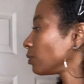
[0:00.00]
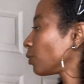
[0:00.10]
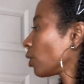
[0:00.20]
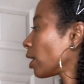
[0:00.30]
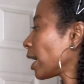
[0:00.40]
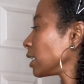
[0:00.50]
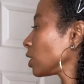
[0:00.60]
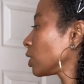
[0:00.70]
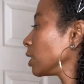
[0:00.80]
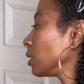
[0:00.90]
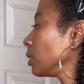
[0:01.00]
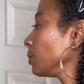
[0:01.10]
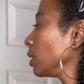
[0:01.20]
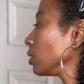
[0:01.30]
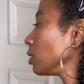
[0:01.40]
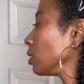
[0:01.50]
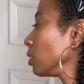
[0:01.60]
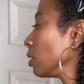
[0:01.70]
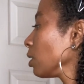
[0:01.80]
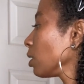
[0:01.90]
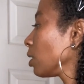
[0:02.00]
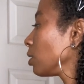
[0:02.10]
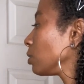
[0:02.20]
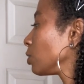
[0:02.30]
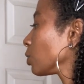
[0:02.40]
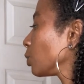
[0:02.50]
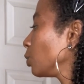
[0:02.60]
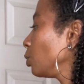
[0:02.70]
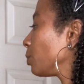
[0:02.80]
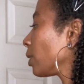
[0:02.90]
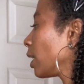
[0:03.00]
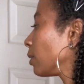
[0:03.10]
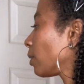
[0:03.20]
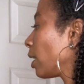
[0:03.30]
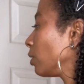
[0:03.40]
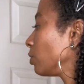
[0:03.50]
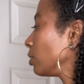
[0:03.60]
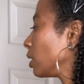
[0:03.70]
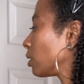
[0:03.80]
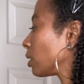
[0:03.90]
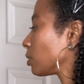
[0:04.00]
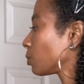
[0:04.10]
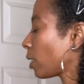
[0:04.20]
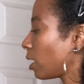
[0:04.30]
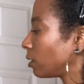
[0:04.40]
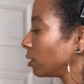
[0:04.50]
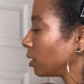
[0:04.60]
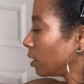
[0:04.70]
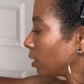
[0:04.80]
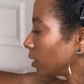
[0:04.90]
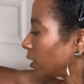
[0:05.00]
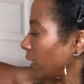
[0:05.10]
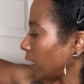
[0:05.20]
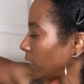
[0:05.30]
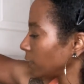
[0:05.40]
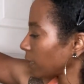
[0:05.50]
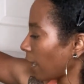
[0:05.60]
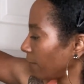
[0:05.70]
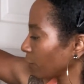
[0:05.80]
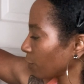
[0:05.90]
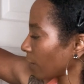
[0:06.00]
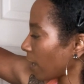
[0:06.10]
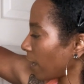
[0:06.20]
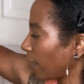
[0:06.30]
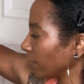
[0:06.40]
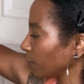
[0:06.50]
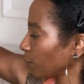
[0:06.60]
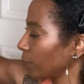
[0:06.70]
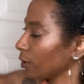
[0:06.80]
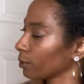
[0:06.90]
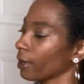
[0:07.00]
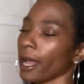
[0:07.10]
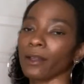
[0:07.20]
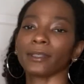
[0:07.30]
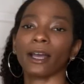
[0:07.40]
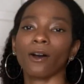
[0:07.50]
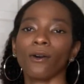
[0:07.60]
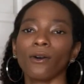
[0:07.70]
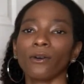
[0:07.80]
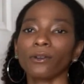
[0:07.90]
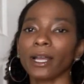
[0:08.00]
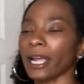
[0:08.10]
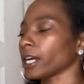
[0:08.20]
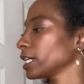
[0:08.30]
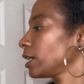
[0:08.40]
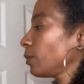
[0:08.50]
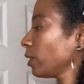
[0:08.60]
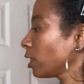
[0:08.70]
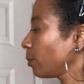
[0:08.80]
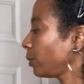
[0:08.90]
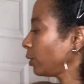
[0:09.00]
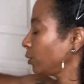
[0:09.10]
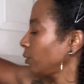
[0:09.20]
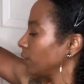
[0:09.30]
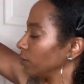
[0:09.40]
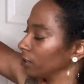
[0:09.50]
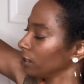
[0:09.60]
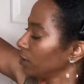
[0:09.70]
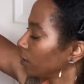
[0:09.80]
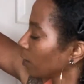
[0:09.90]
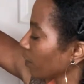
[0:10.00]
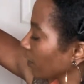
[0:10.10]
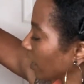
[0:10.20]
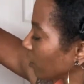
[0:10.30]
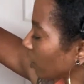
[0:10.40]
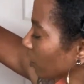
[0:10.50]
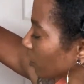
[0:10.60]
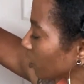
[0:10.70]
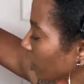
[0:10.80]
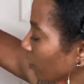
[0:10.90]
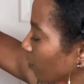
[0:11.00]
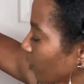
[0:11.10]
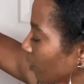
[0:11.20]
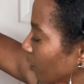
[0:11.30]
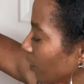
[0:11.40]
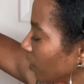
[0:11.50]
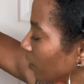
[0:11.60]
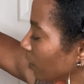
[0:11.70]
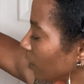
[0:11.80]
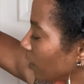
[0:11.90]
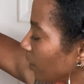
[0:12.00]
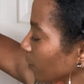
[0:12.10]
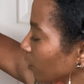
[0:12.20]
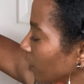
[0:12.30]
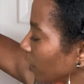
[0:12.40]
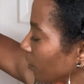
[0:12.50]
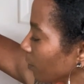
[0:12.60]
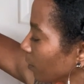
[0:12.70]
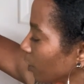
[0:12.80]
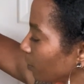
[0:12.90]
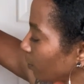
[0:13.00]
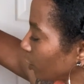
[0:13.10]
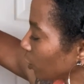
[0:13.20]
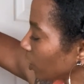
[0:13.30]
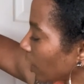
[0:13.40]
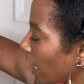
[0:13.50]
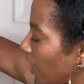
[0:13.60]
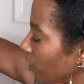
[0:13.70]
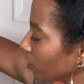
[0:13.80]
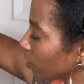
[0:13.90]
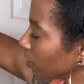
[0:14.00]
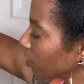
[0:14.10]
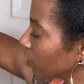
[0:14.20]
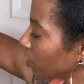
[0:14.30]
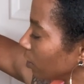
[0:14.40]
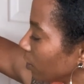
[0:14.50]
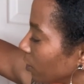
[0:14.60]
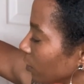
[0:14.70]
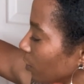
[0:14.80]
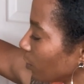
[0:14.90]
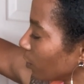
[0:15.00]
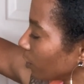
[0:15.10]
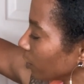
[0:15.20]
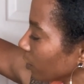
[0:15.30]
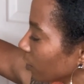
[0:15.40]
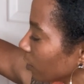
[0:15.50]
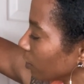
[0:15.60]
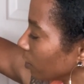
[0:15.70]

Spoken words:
for our ice cream scoop, and right underneath as well. And after I went around that whole area with the blue, or with that darker shade of blue, I'm gonna push it out towards